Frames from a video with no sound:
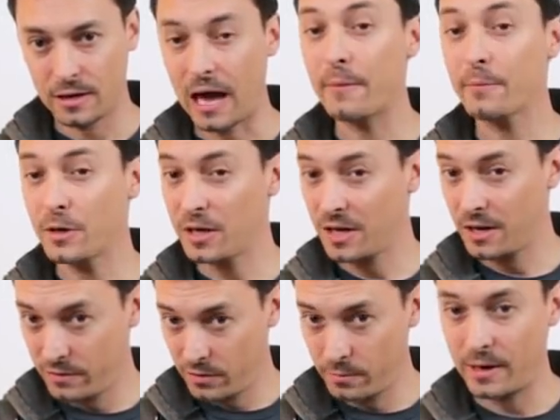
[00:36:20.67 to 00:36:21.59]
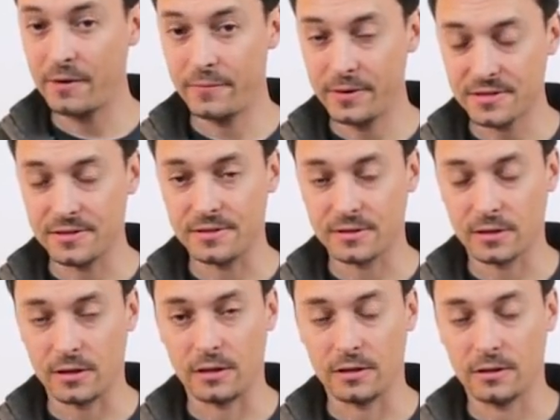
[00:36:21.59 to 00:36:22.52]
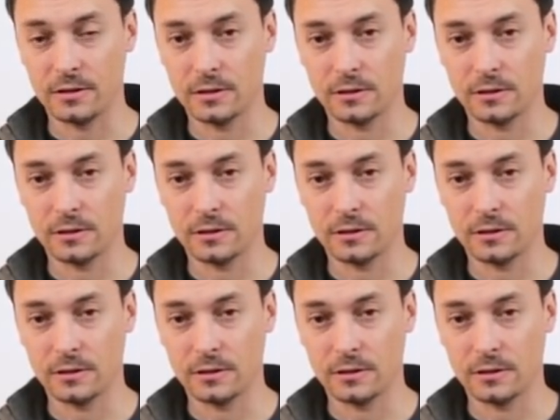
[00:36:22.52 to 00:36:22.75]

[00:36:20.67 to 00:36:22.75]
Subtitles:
I'm going to give you my business card.